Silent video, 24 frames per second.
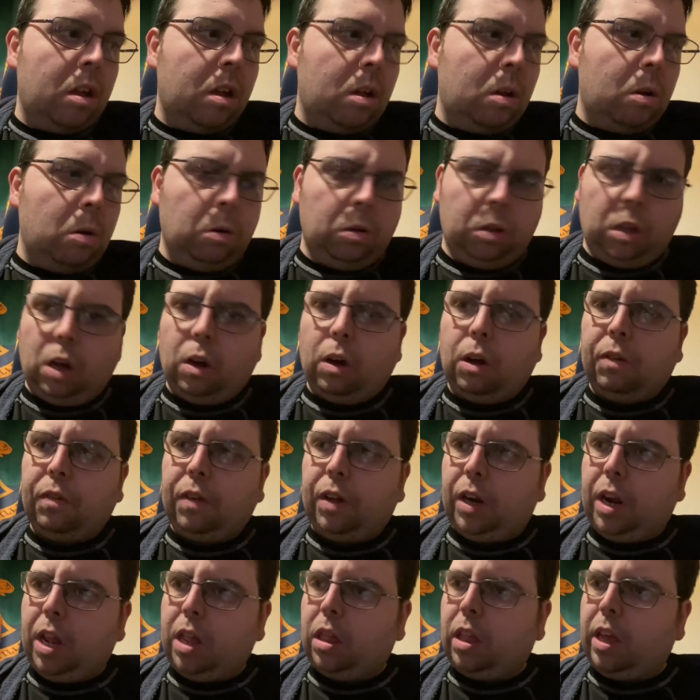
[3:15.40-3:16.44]
Although I've
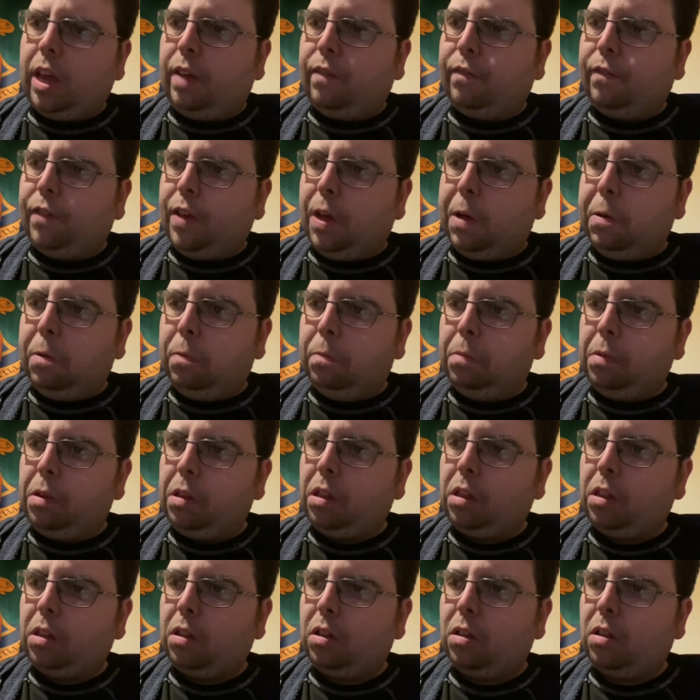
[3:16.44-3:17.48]
only seen
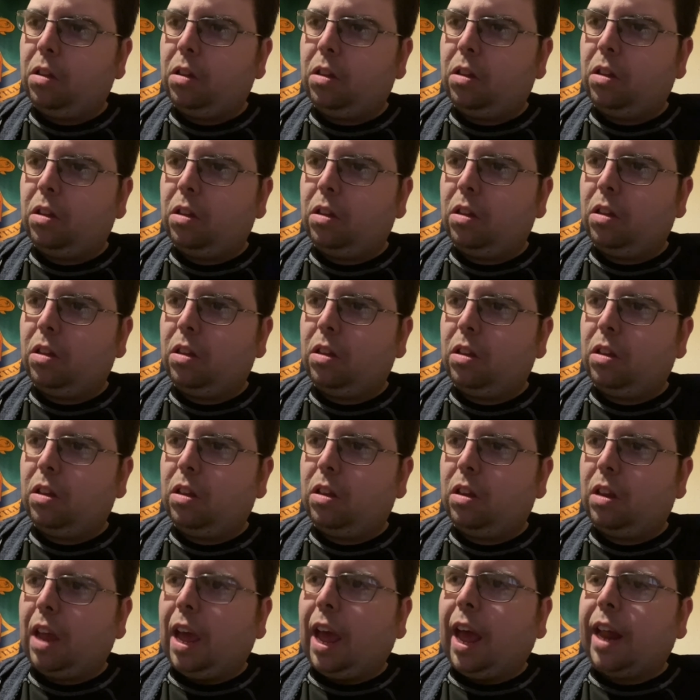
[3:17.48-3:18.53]
films
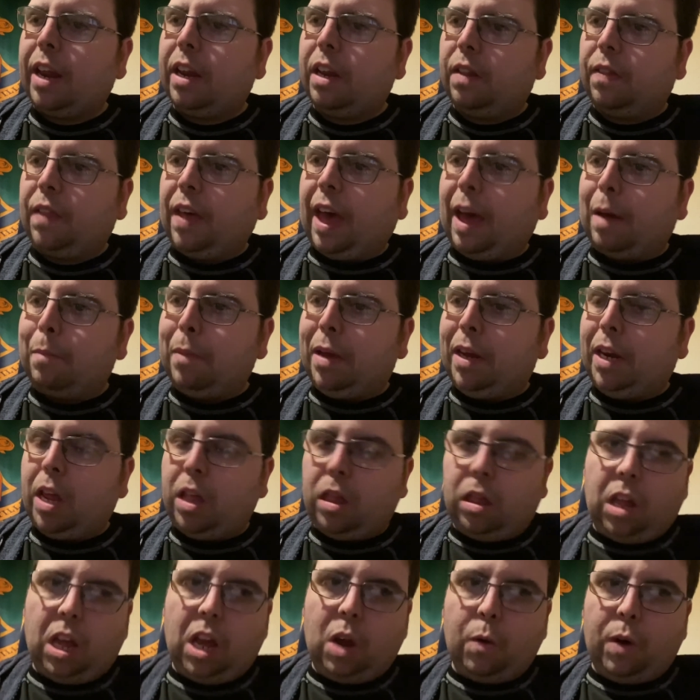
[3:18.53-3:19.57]
and that
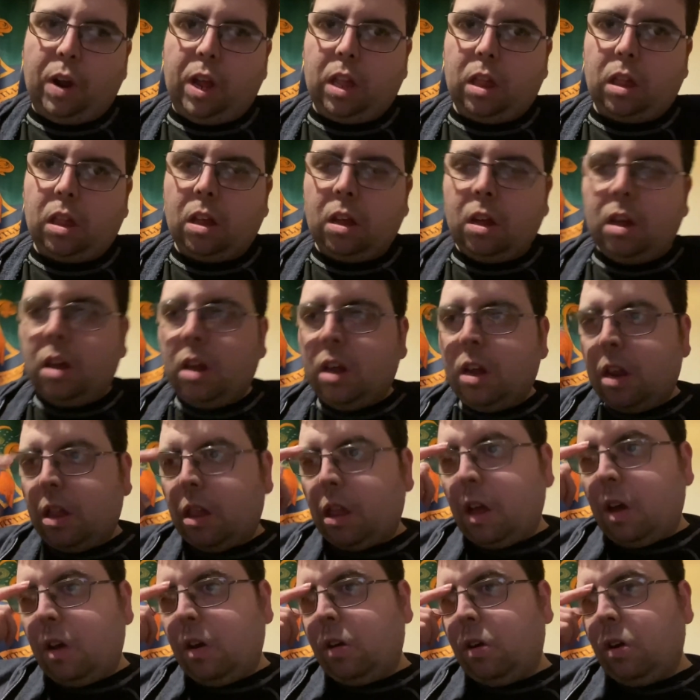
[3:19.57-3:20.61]
miniseries.
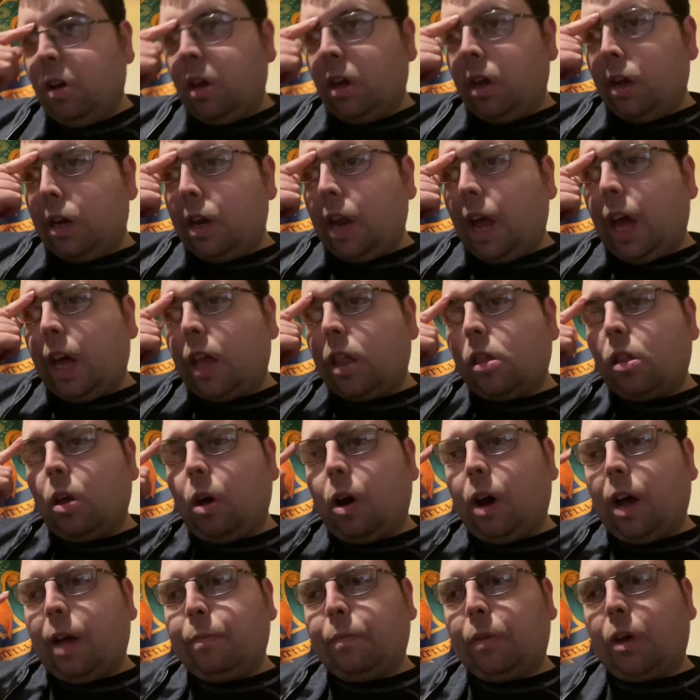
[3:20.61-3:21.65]
So, next
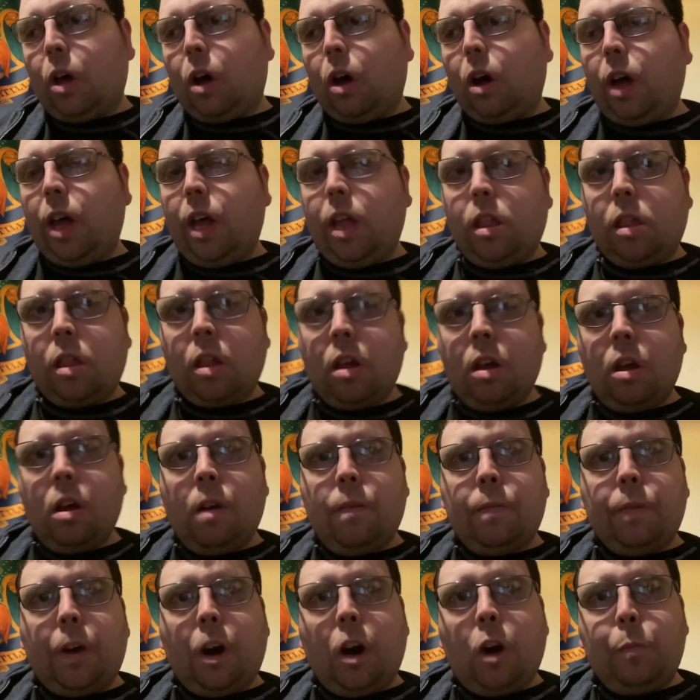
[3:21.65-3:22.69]
time, guys,
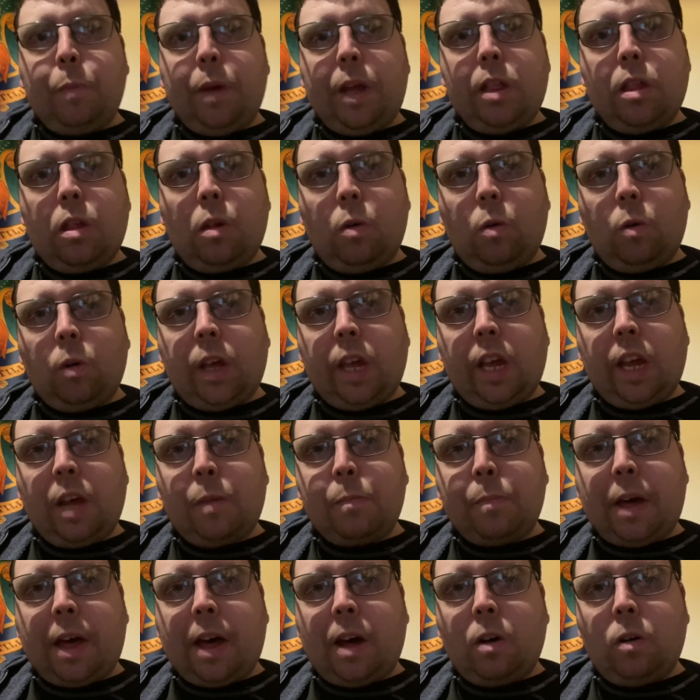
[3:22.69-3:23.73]
I'll be talking
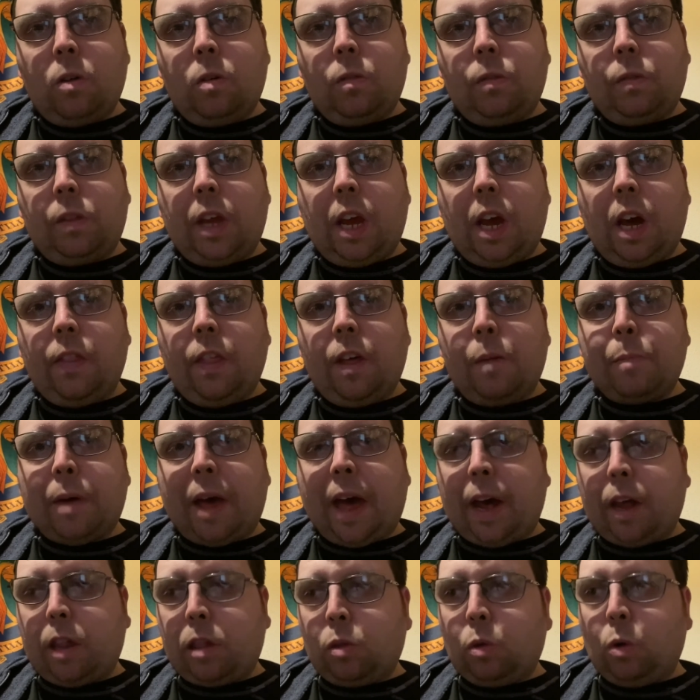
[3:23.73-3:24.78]
about the other
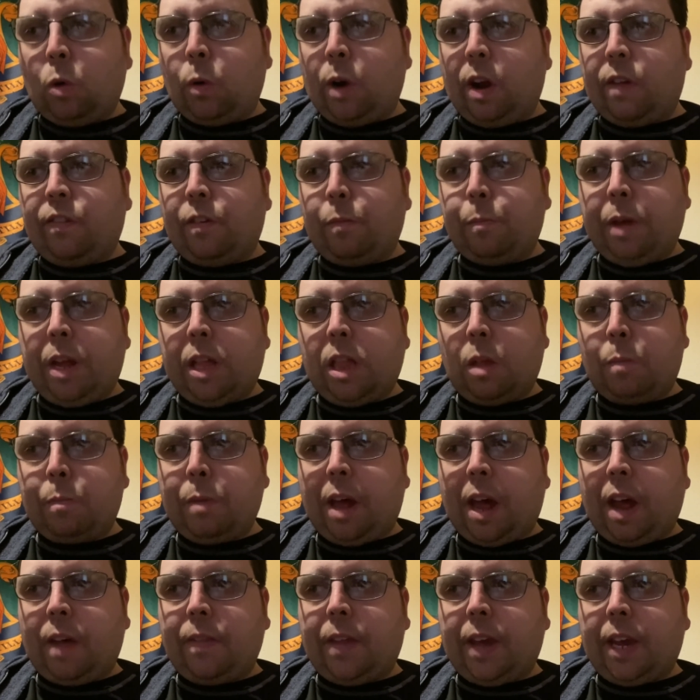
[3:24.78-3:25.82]
backstory for Peter
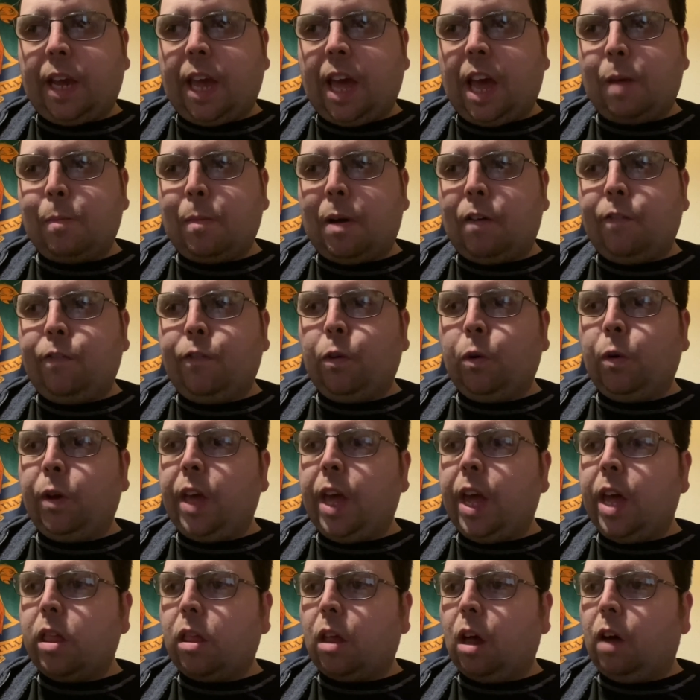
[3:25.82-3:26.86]
Pan that came out 4
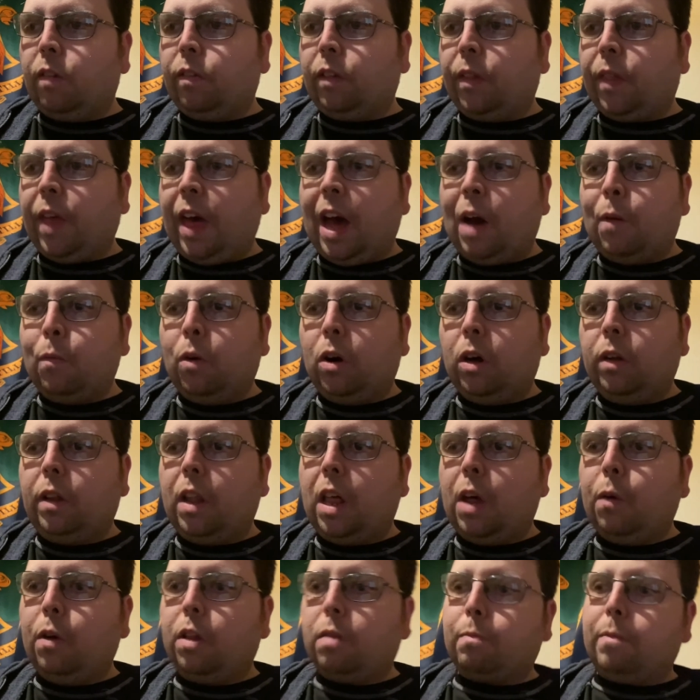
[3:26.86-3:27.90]
years after that one
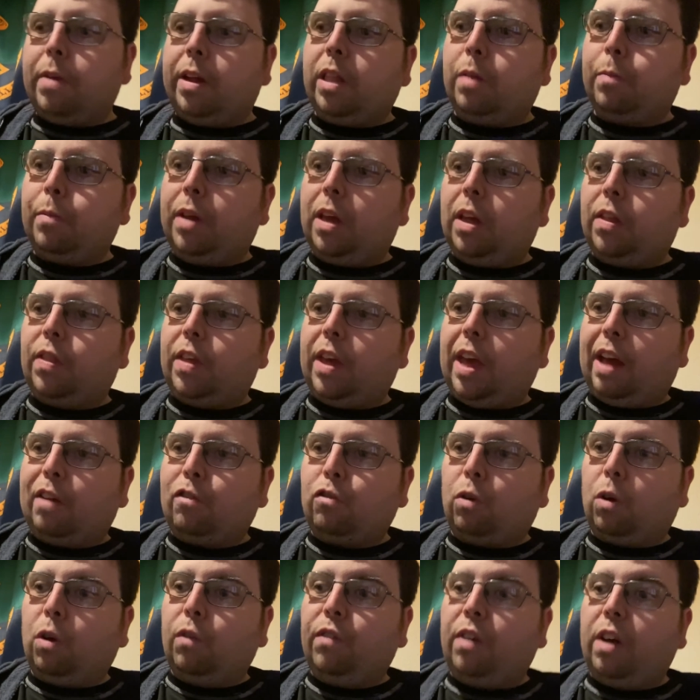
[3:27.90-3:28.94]
that was meant to be a
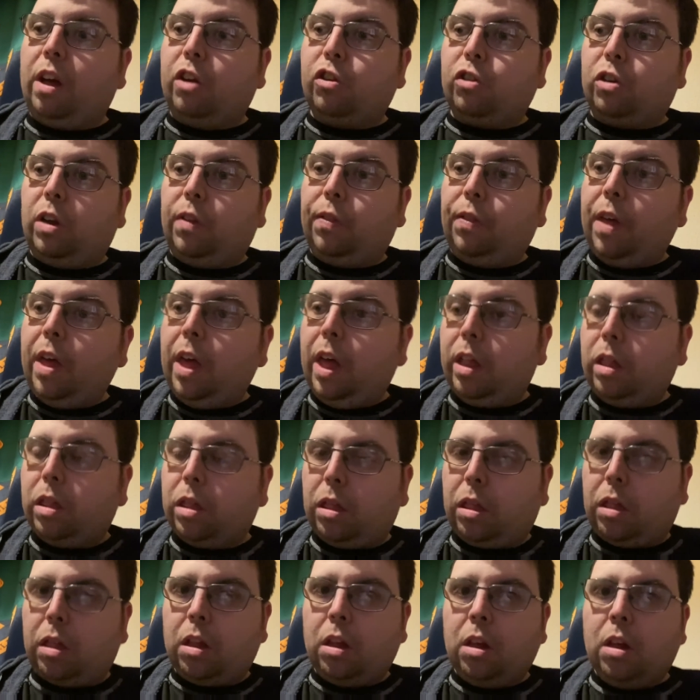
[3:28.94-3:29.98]
theatrical version of
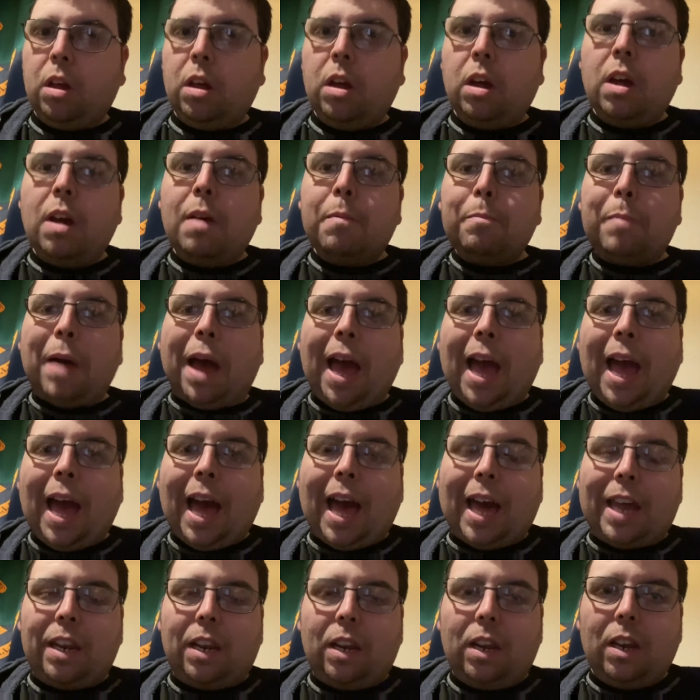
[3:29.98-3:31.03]
this.
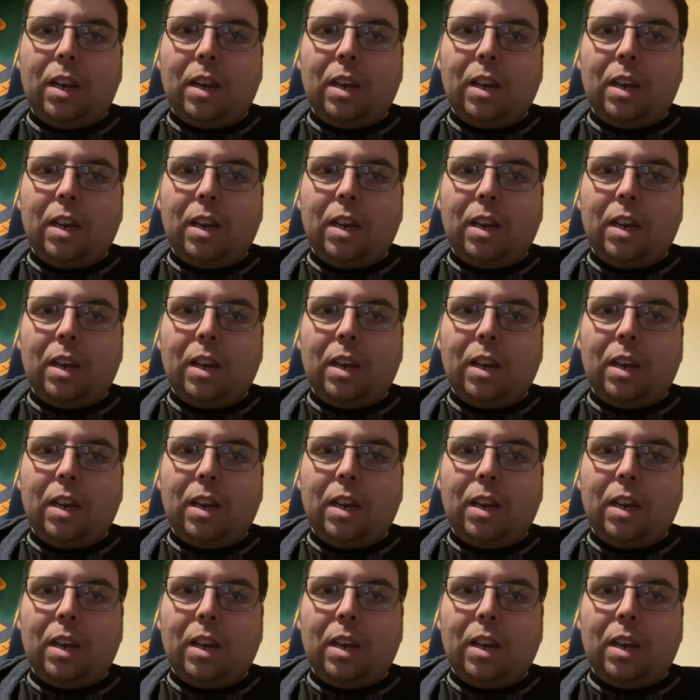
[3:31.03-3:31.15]
Pan.